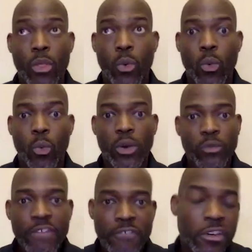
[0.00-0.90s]
when
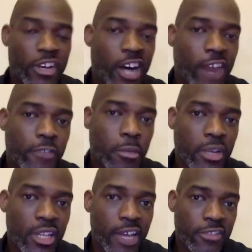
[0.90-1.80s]
we feel comfortable
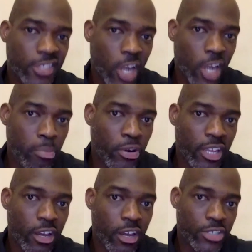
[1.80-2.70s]
enough to start
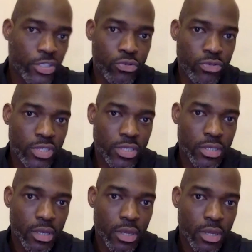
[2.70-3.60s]
putting on suits,
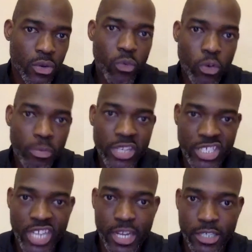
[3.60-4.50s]
we'll be
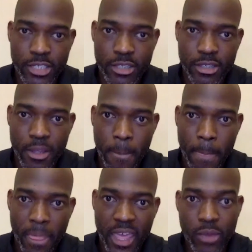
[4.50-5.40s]
changed.
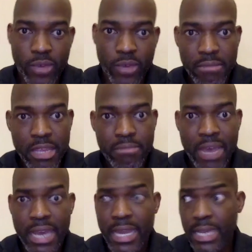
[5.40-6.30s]
And what I mean
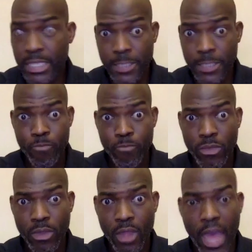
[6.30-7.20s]
by that is,
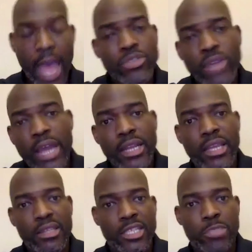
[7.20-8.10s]
I'm trying to
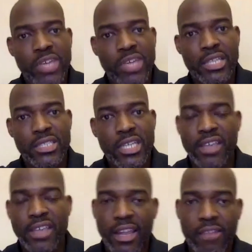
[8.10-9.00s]
get this PhD
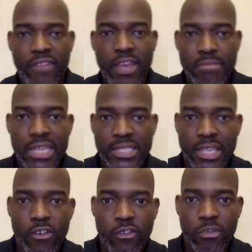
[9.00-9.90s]
to elevate
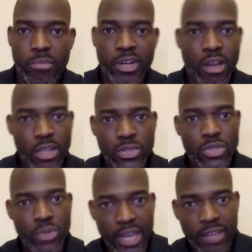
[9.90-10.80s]
myself, but also
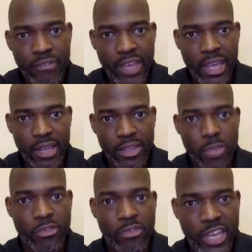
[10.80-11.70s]
to elevate the
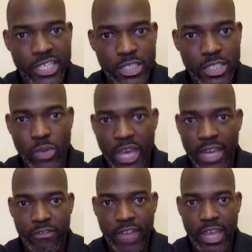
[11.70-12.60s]
profession, to
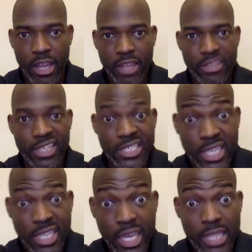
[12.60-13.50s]
elevate these
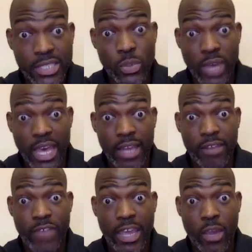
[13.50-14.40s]
kids, to
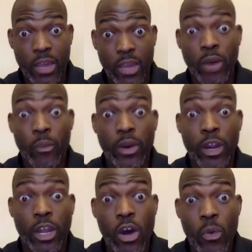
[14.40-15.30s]
elevate where we're
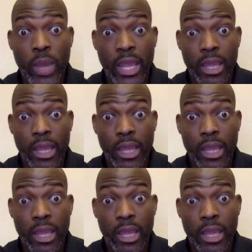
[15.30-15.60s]
going,